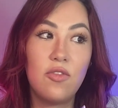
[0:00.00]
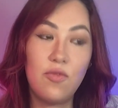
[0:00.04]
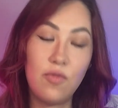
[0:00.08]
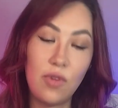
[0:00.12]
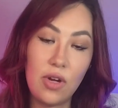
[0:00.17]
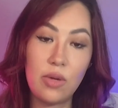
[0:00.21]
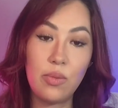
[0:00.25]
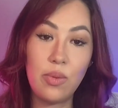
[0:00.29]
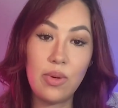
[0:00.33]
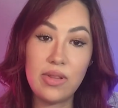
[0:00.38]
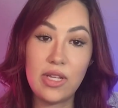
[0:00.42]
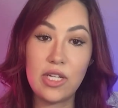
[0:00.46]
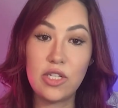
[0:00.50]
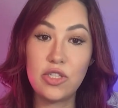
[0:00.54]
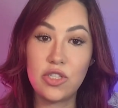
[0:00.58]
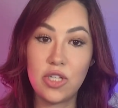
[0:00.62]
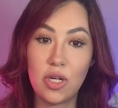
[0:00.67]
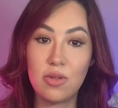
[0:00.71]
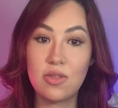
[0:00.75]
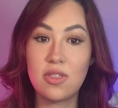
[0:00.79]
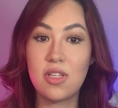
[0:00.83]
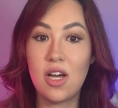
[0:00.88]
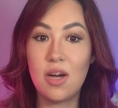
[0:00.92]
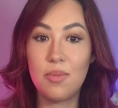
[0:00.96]
frequently
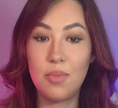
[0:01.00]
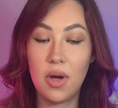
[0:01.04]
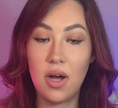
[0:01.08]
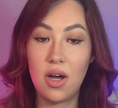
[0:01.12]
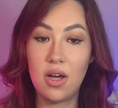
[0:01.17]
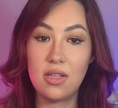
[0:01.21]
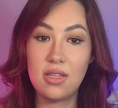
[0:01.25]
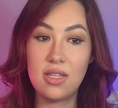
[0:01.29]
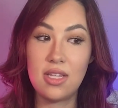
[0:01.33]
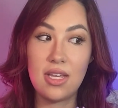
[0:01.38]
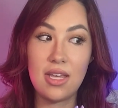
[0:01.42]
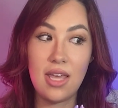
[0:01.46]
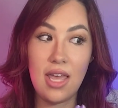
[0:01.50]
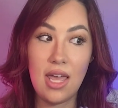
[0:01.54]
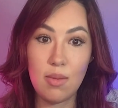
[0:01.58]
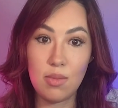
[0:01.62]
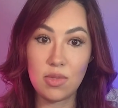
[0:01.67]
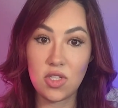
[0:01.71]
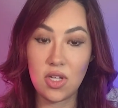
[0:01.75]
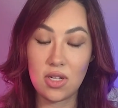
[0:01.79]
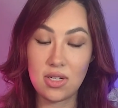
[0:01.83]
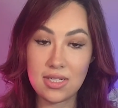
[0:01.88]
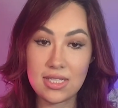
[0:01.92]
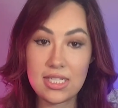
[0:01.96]
shows up on the
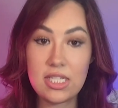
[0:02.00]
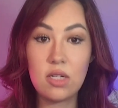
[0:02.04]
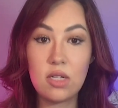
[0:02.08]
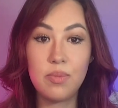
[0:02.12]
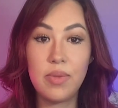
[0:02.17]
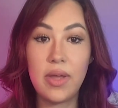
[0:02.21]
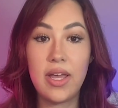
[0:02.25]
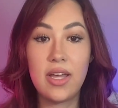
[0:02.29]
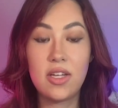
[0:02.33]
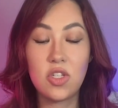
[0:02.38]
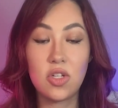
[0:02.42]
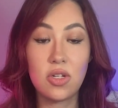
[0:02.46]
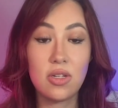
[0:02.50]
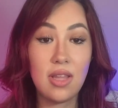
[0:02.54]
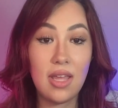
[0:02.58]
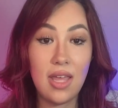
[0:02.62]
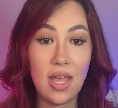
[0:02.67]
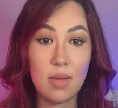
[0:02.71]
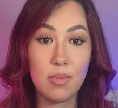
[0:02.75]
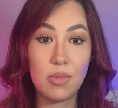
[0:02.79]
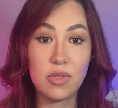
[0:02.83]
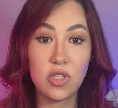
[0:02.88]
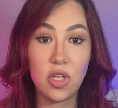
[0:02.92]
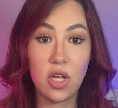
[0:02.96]
Amazon deal page or the
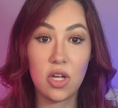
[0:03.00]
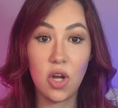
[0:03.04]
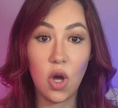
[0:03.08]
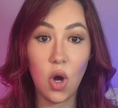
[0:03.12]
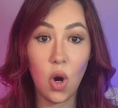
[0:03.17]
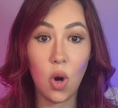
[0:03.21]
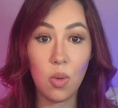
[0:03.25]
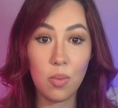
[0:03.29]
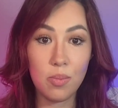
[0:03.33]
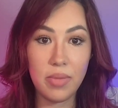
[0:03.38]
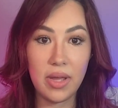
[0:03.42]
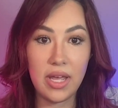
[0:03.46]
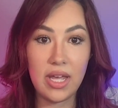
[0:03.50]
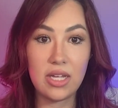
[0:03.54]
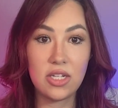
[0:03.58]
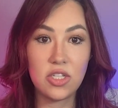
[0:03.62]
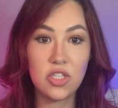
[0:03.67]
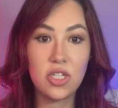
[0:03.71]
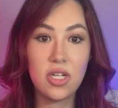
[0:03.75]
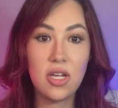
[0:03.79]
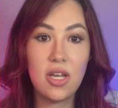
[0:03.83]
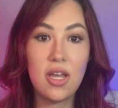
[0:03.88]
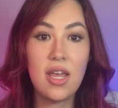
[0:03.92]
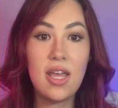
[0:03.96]
Amazon
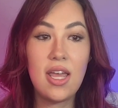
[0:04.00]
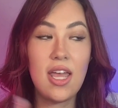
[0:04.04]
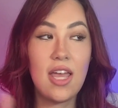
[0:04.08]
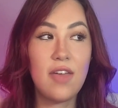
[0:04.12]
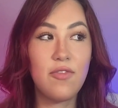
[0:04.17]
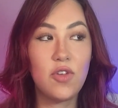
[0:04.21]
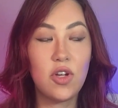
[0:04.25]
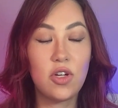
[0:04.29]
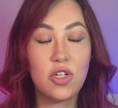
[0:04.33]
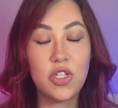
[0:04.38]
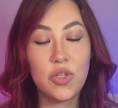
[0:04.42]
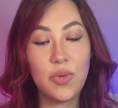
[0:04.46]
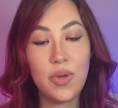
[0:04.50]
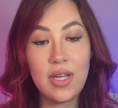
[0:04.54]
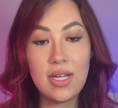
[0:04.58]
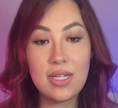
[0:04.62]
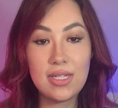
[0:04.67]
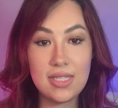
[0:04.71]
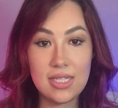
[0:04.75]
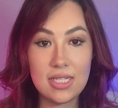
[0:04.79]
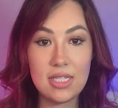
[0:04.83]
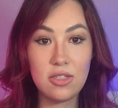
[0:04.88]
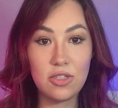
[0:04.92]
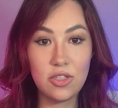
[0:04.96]
homepage. If you're doing a
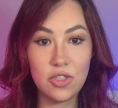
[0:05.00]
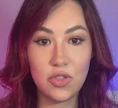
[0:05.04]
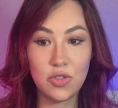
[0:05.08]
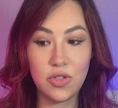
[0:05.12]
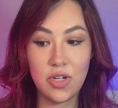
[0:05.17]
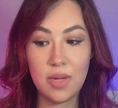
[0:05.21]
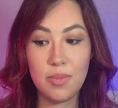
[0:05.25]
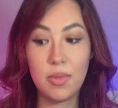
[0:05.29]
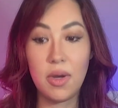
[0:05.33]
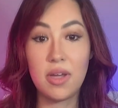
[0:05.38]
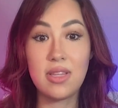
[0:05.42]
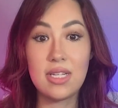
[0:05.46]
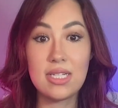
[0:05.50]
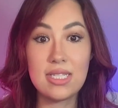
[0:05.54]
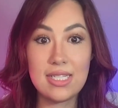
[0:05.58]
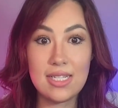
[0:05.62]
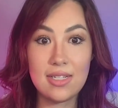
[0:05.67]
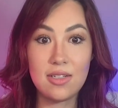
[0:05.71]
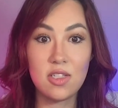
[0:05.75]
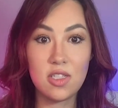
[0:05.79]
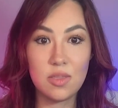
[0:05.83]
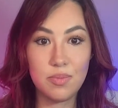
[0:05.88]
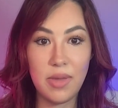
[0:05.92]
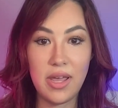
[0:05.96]
deal stream on the
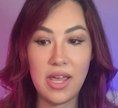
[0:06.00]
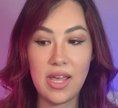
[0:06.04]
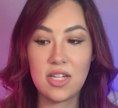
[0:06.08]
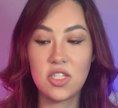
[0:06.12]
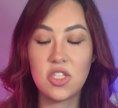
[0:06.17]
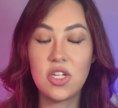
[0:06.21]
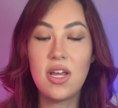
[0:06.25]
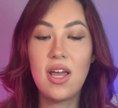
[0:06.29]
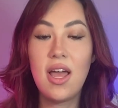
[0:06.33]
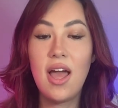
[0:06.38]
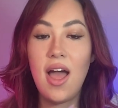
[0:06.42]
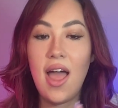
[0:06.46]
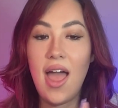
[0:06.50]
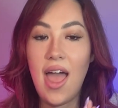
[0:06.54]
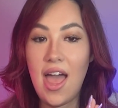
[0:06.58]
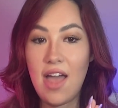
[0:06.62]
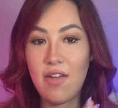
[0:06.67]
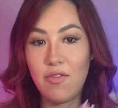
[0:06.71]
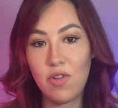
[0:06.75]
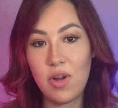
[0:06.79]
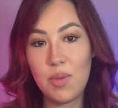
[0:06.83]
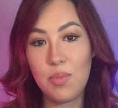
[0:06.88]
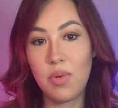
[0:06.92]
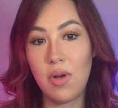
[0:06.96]
deals page,
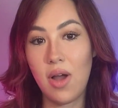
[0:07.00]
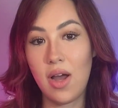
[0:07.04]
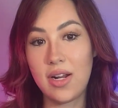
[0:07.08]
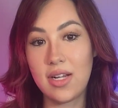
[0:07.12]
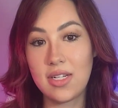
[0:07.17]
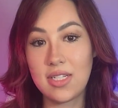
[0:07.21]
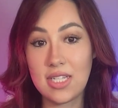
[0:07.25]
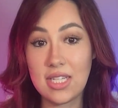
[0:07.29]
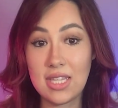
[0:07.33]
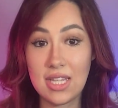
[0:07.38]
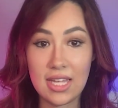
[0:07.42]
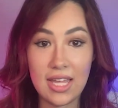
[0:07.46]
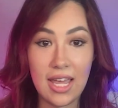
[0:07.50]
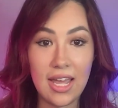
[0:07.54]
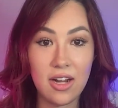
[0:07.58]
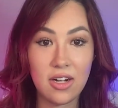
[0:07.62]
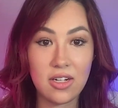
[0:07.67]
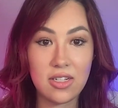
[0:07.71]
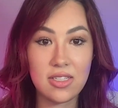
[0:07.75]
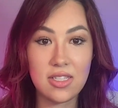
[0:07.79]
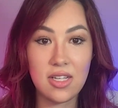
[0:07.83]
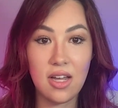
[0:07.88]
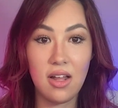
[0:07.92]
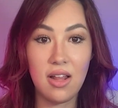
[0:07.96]
every product in the
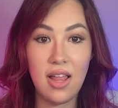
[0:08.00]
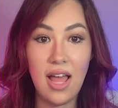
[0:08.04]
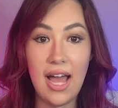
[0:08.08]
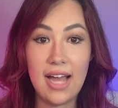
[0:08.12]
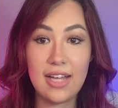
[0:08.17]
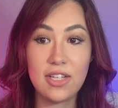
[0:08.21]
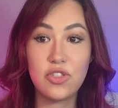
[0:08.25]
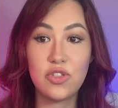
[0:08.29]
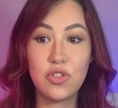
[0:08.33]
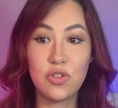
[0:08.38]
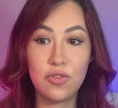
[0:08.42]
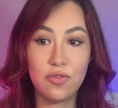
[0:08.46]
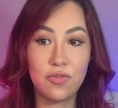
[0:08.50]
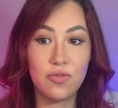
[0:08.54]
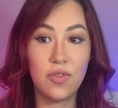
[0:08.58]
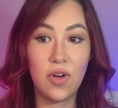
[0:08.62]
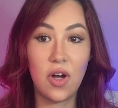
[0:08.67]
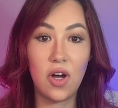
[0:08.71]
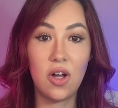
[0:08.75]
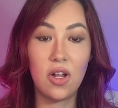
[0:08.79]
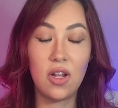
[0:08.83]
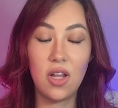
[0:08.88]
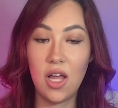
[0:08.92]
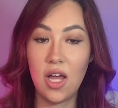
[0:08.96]
carousel has to
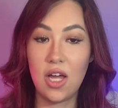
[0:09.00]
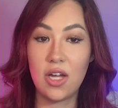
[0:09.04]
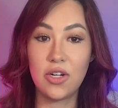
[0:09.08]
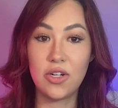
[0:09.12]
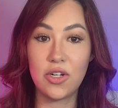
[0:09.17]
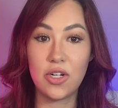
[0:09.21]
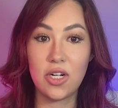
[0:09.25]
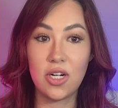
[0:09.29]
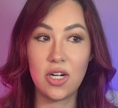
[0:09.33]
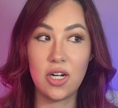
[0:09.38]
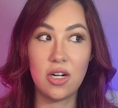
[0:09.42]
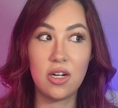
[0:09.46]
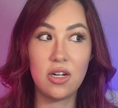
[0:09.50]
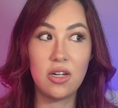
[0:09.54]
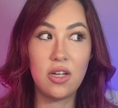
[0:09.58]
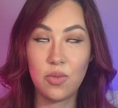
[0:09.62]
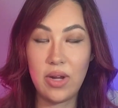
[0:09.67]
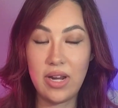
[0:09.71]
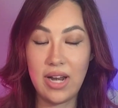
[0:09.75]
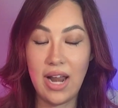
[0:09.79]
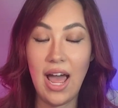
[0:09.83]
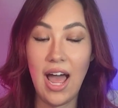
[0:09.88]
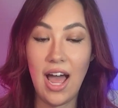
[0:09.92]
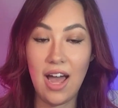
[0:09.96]
fall under
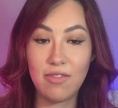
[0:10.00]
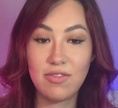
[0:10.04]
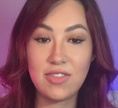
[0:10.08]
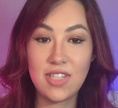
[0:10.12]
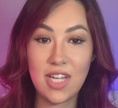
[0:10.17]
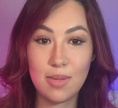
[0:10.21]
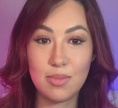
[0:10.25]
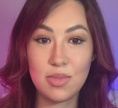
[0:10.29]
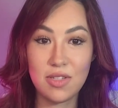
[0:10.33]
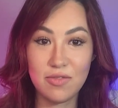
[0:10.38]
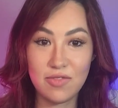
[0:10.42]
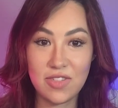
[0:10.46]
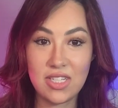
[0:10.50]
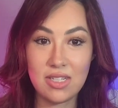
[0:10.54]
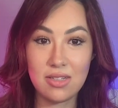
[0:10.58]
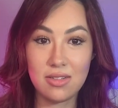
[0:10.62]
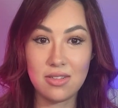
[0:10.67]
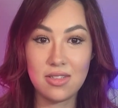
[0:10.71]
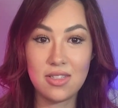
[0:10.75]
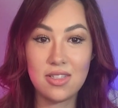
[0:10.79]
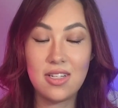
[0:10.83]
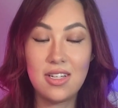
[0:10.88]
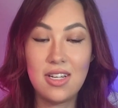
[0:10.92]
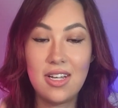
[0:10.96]
3.5 types of
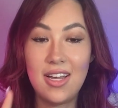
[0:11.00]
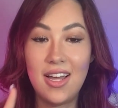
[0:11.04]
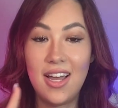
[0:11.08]
deals.